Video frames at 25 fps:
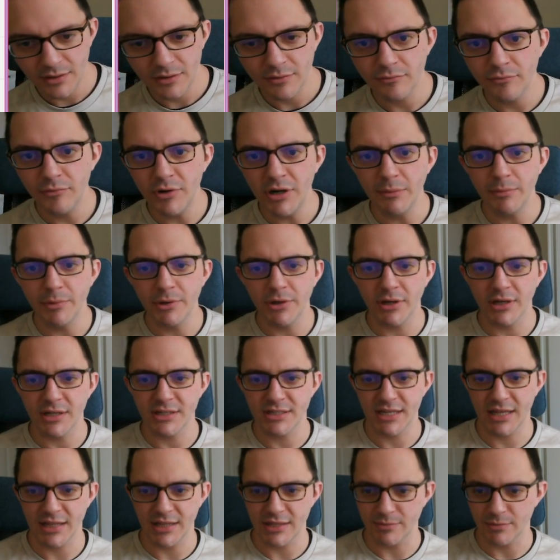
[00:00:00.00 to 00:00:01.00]
Really would like to
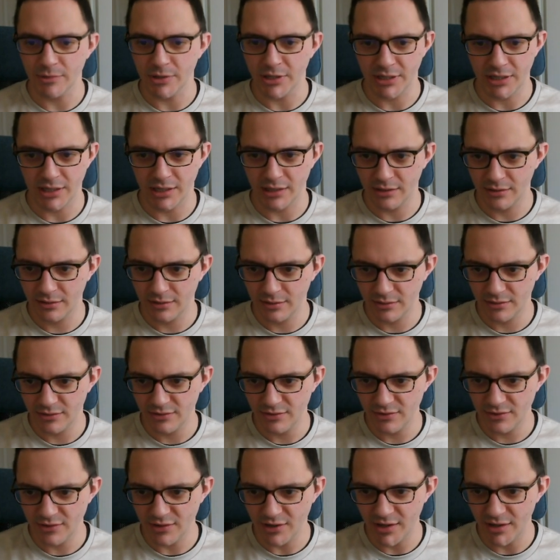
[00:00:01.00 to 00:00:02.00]
get this working. This
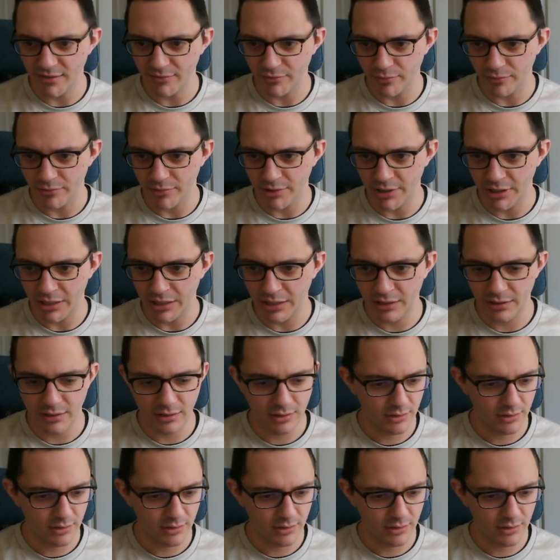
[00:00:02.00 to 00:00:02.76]
is kind of alright.